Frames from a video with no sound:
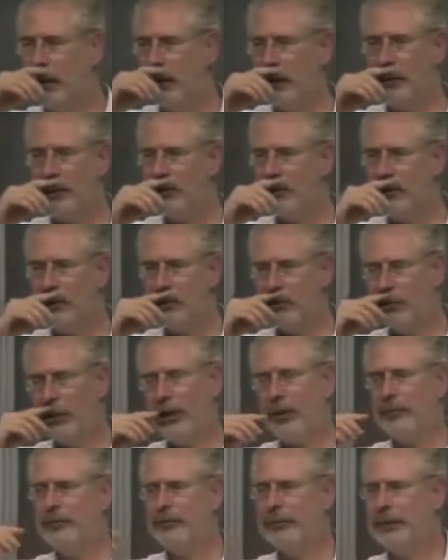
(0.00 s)
I used to
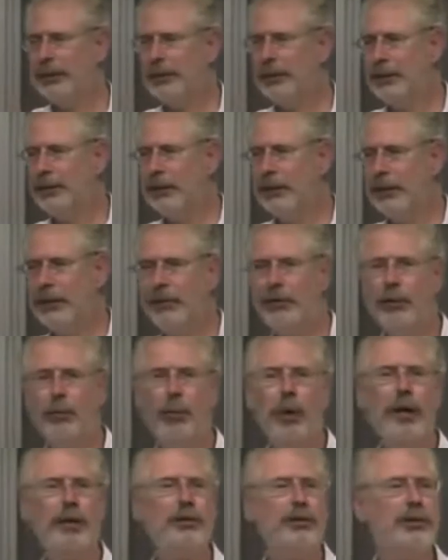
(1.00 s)
say, even the
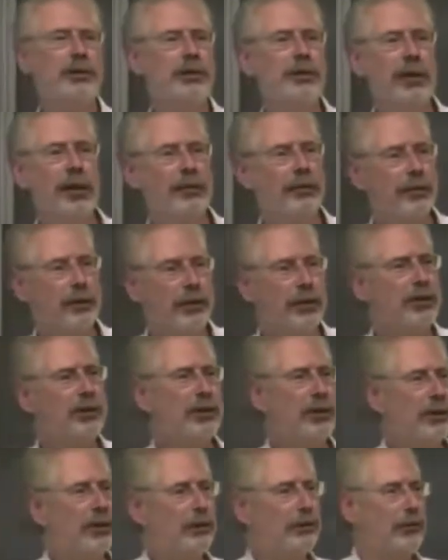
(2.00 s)
waiters in San
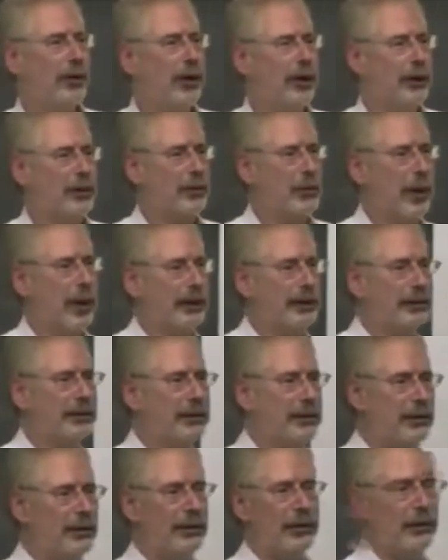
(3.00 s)
Francisco could draw this model,
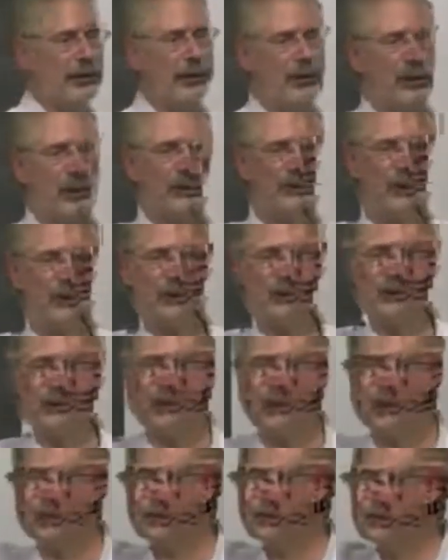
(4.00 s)
until somebody raised
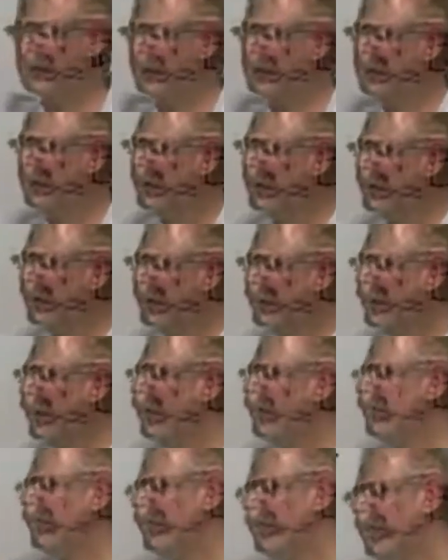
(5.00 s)
their hand and said,
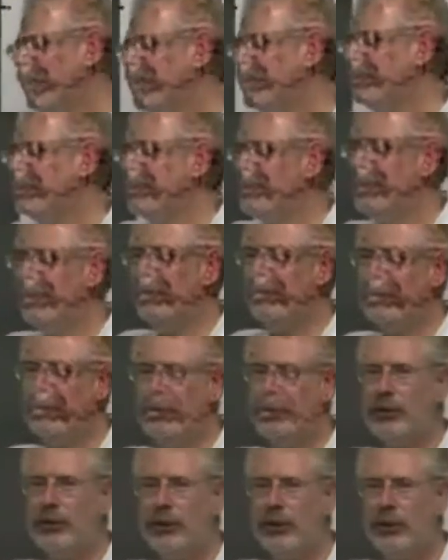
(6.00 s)
well, we're waiters in San
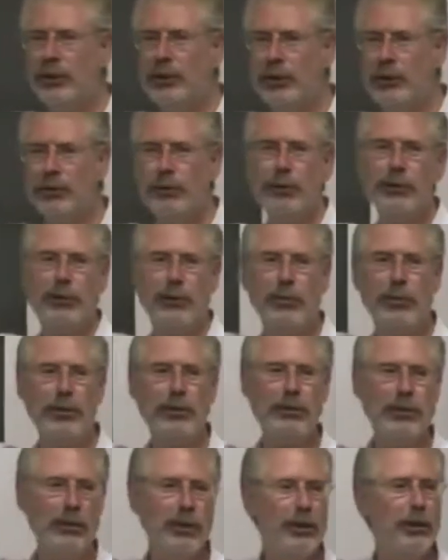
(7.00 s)
Francisco because we used to be
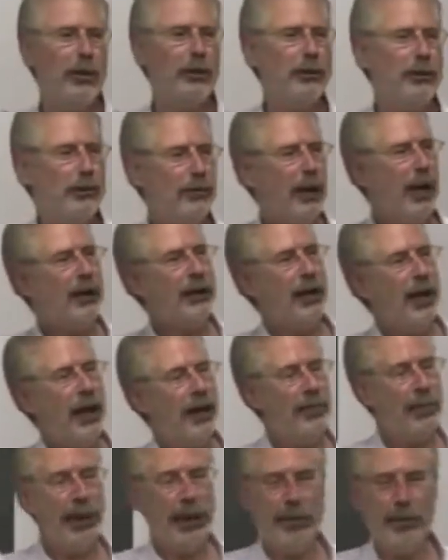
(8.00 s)
CEOs of
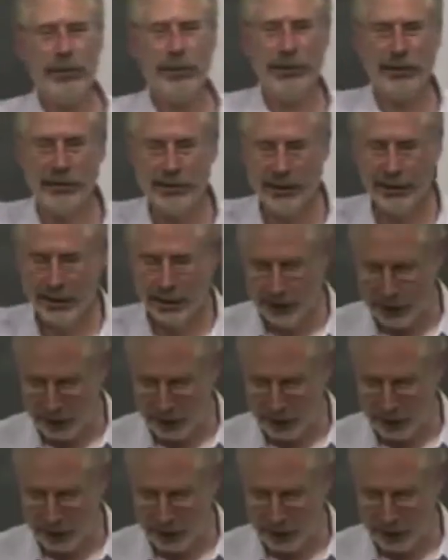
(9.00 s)
.com companies.